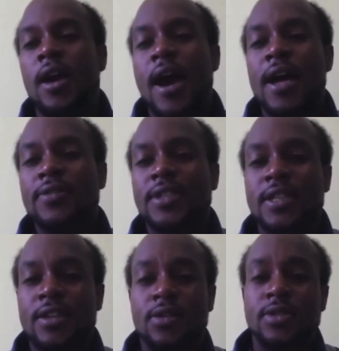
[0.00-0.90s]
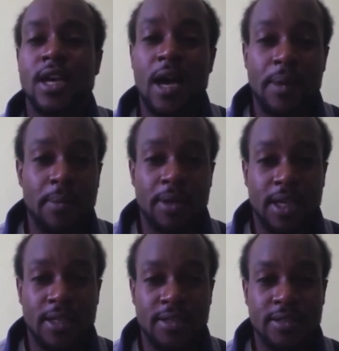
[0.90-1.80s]
I have seen it on job
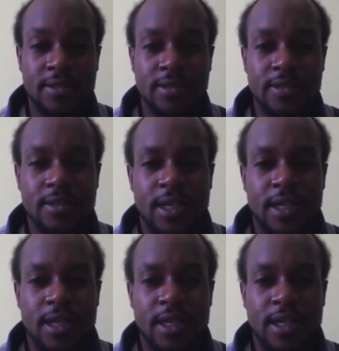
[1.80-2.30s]
applications,